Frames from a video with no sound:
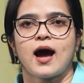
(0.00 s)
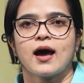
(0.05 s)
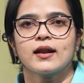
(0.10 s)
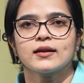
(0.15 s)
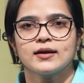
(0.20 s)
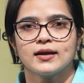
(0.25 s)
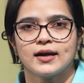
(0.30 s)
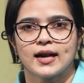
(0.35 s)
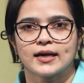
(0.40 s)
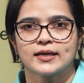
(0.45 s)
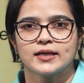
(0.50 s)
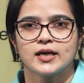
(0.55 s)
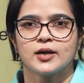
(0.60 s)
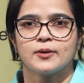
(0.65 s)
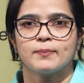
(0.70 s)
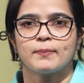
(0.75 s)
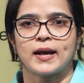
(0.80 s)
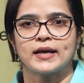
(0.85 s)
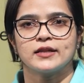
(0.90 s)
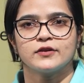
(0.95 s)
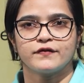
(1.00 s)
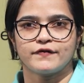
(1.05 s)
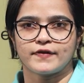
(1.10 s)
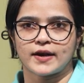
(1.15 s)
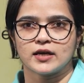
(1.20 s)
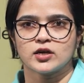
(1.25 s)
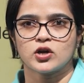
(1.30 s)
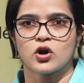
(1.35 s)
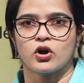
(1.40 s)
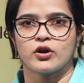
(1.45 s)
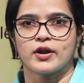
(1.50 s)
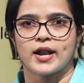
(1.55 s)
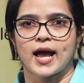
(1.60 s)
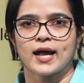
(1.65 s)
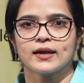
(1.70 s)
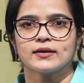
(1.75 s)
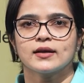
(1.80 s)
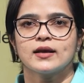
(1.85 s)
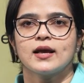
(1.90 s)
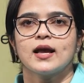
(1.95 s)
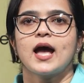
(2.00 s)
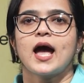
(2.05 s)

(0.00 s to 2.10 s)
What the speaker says: are collected by the front contact